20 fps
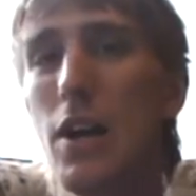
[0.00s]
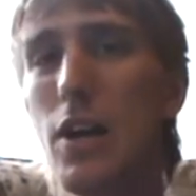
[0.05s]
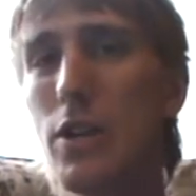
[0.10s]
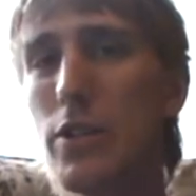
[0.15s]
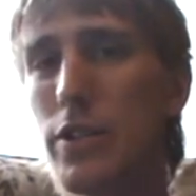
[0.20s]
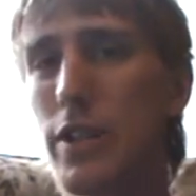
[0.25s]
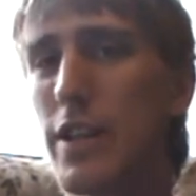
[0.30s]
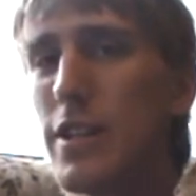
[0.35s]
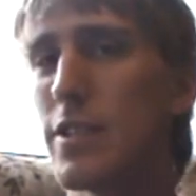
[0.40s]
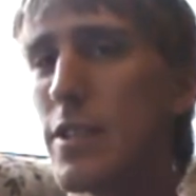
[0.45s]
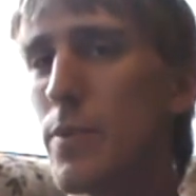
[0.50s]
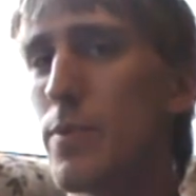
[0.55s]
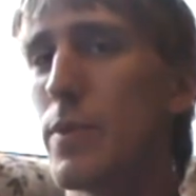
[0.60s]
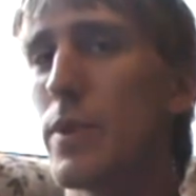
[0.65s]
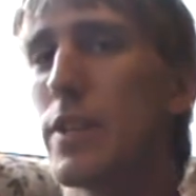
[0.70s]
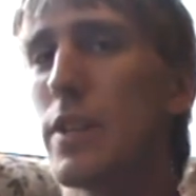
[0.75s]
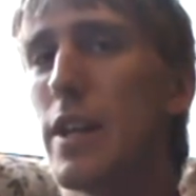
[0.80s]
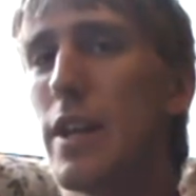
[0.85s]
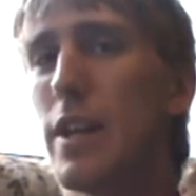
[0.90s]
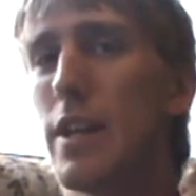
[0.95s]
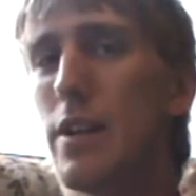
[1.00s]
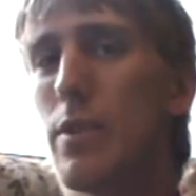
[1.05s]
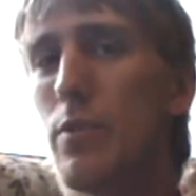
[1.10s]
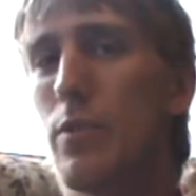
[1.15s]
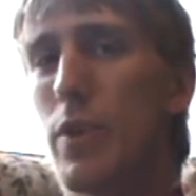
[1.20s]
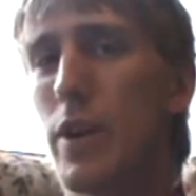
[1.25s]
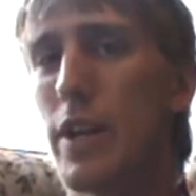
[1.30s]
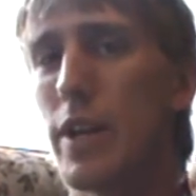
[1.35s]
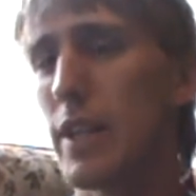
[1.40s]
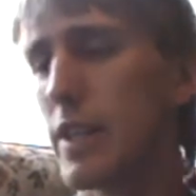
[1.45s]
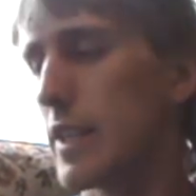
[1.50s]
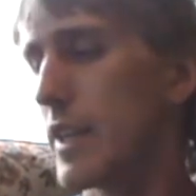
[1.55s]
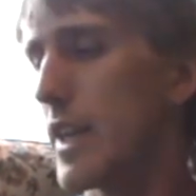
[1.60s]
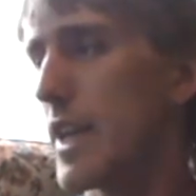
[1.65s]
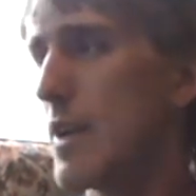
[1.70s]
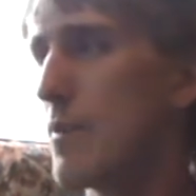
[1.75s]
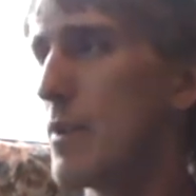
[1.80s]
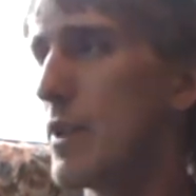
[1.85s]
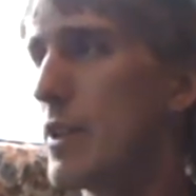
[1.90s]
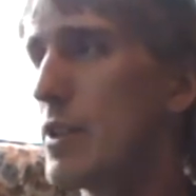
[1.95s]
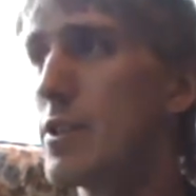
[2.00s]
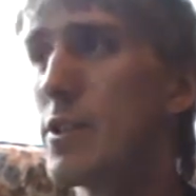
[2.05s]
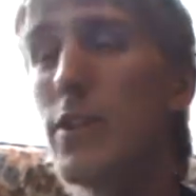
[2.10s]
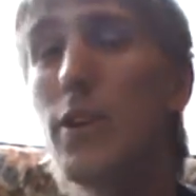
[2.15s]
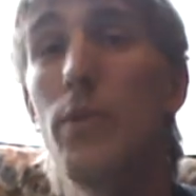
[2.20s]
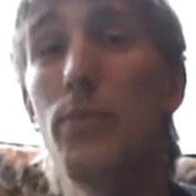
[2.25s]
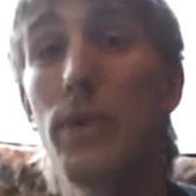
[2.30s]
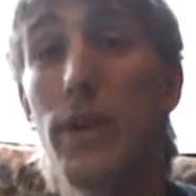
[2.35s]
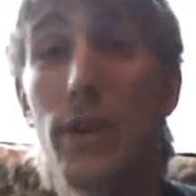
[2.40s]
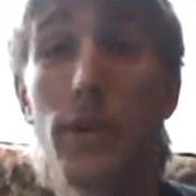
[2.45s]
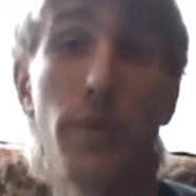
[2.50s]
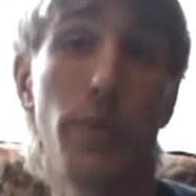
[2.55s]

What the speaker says: So that's something that when I get the game, at least I'll be able to